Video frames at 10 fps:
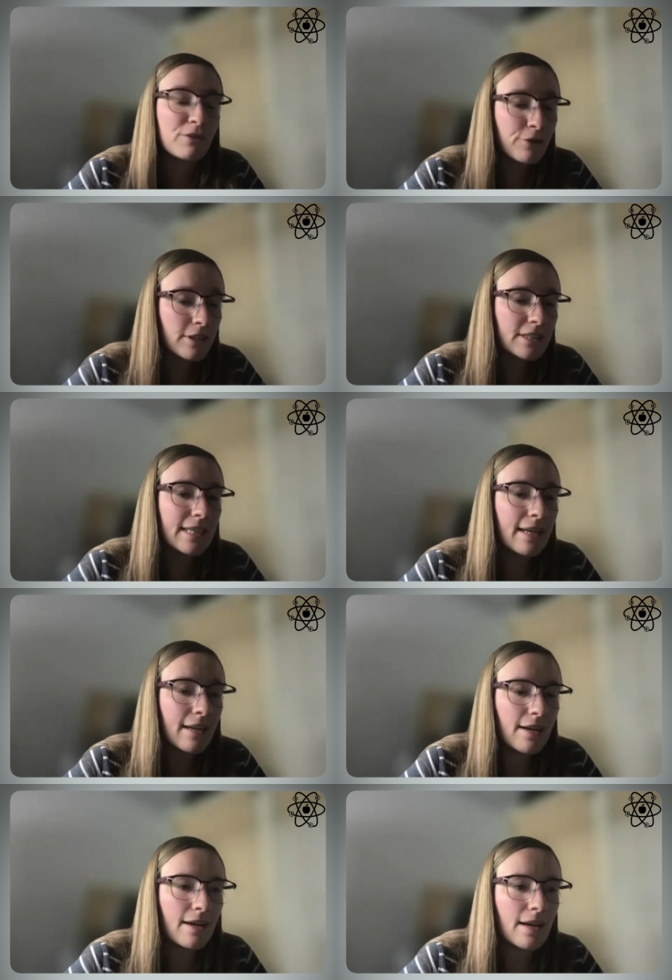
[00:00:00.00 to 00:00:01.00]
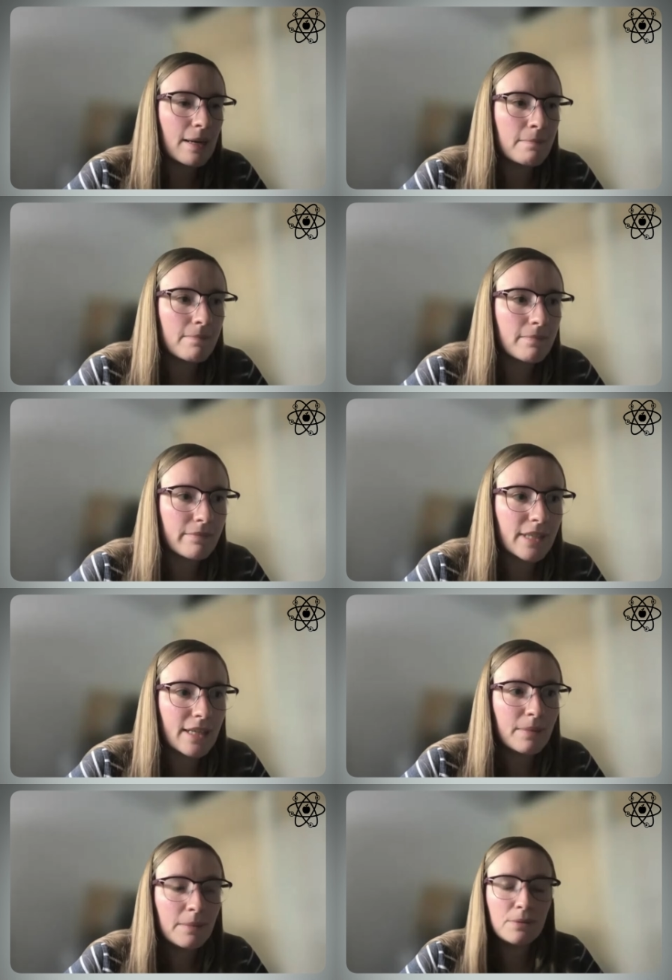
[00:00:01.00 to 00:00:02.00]
First thing that
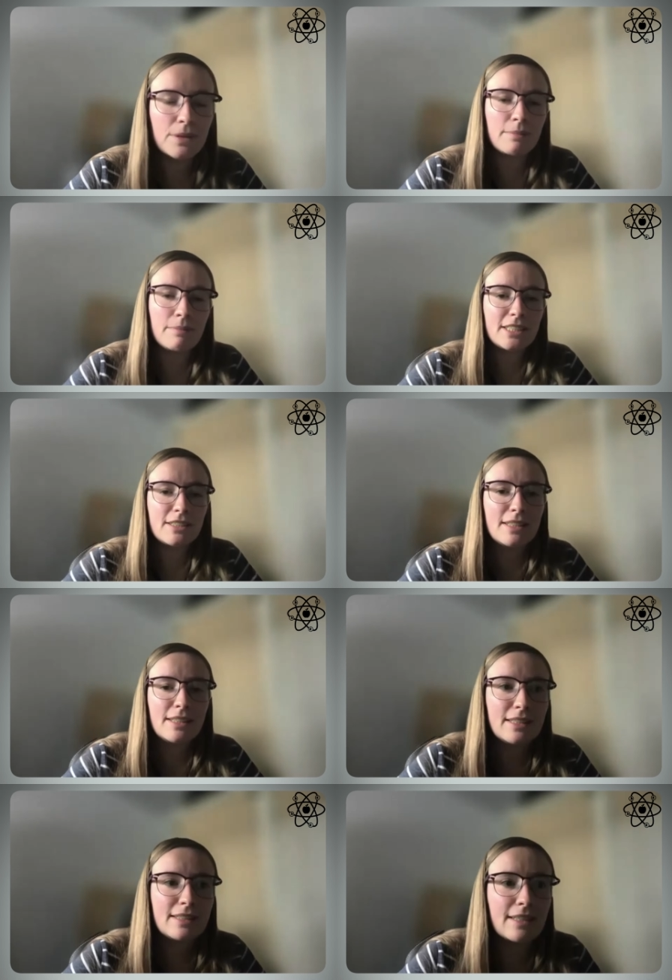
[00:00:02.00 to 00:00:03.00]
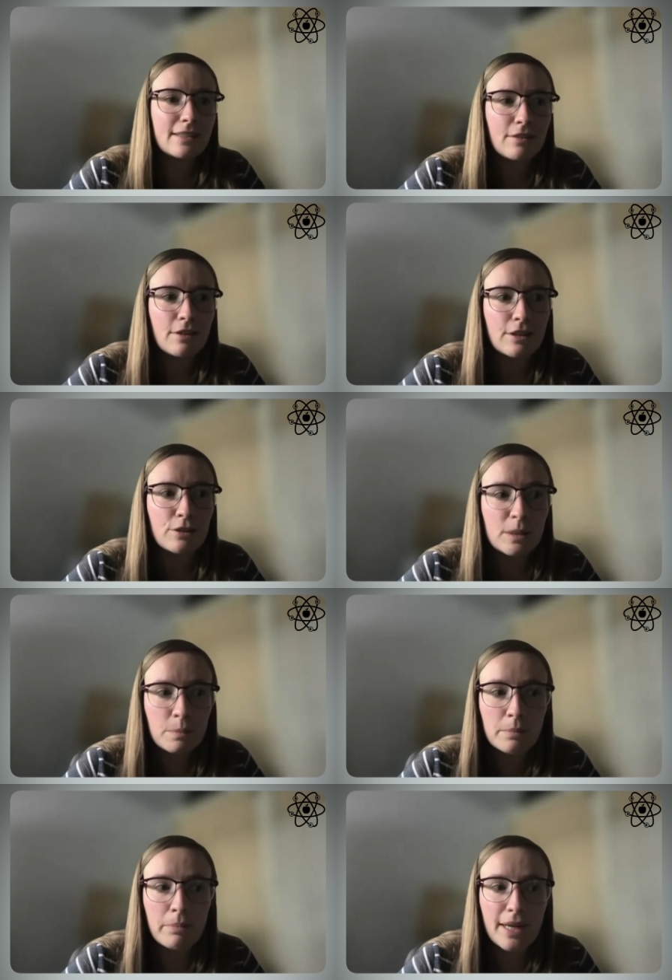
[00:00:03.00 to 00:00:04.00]
I maybe want to mention is that
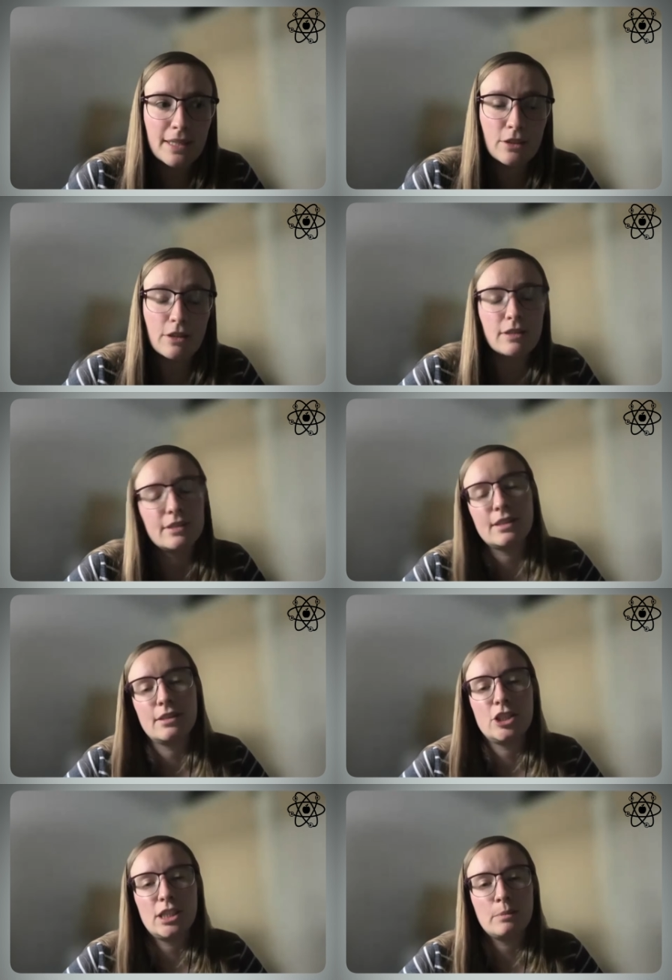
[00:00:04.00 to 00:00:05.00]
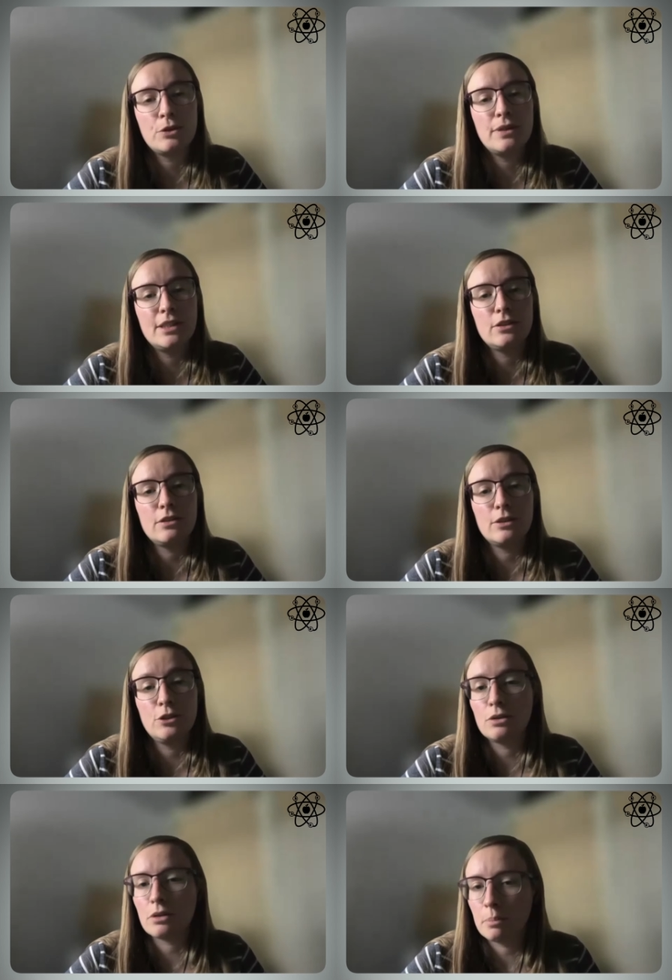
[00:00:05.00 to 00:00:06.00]
CRISPR plants are considered GMO in
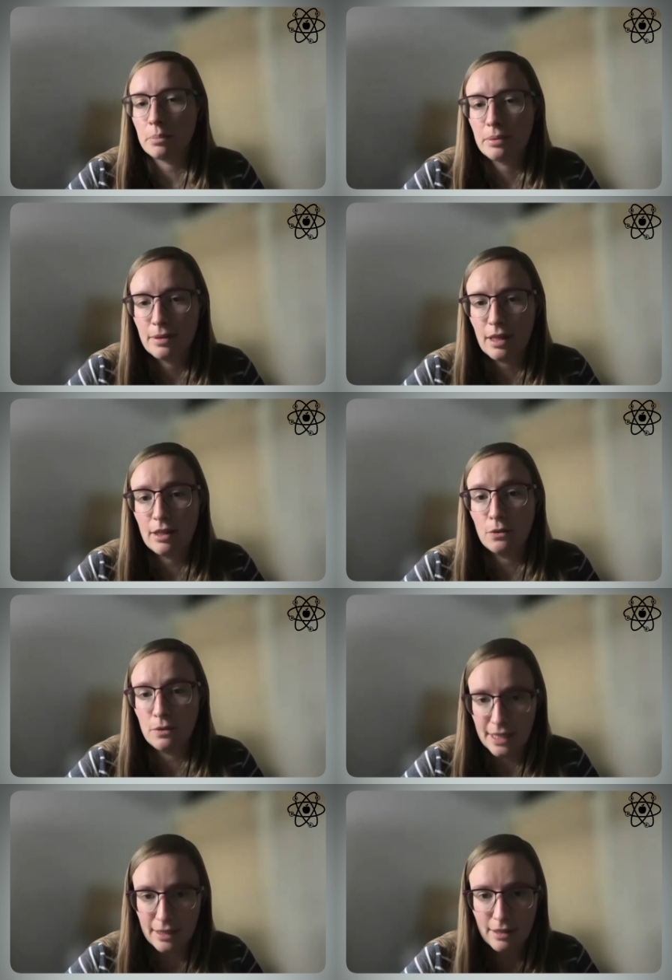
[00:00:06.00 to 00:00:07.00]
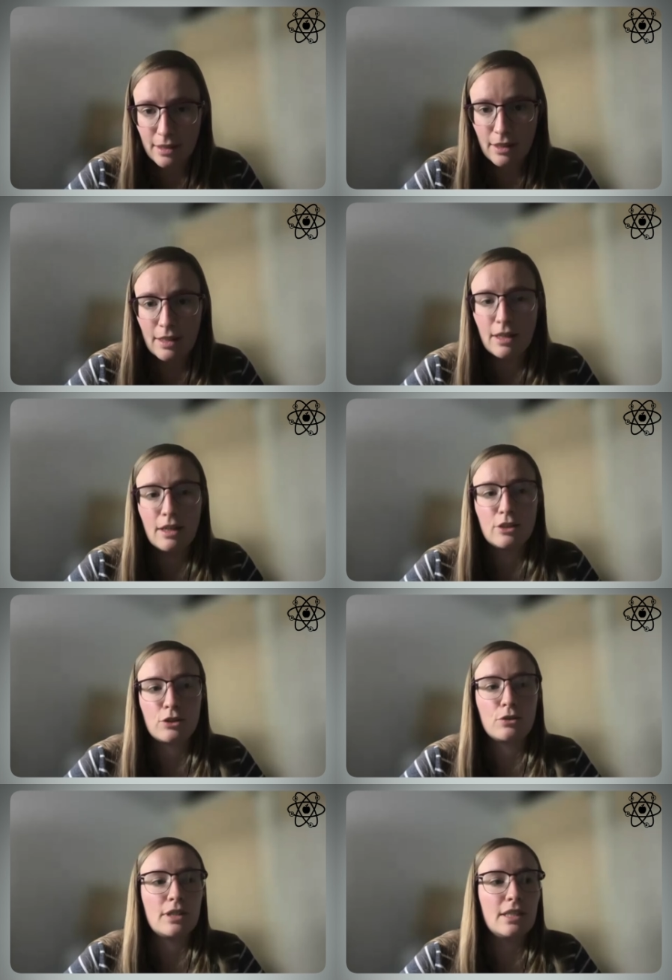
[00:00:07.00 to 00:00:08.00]
Europe only.
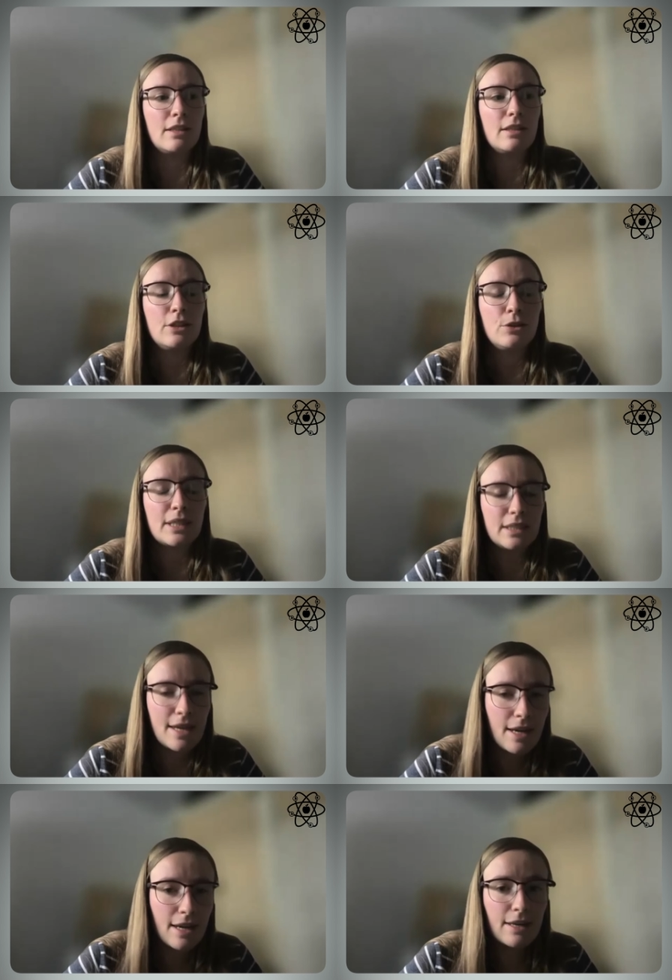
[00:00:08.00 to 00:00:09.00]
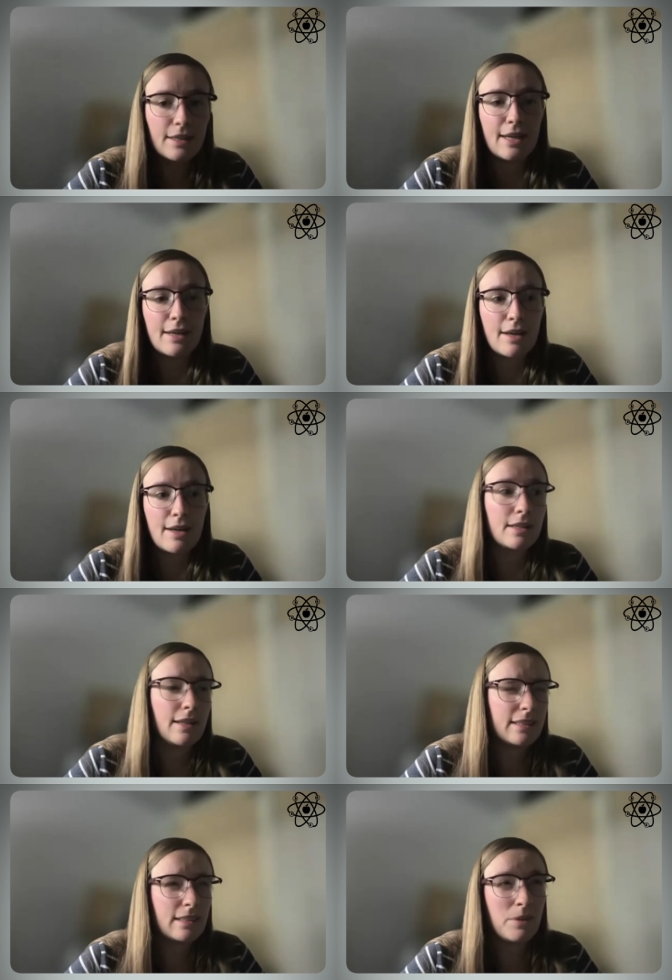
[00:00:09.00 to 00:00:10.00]
So in the USA, Canada,
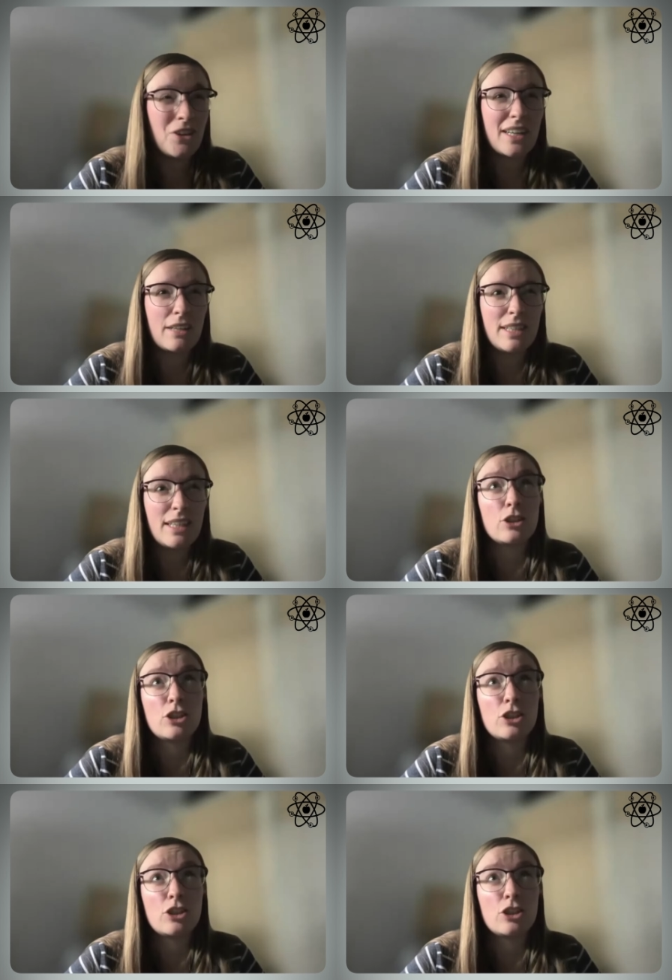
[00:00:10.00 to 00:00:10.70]
Latin America, even in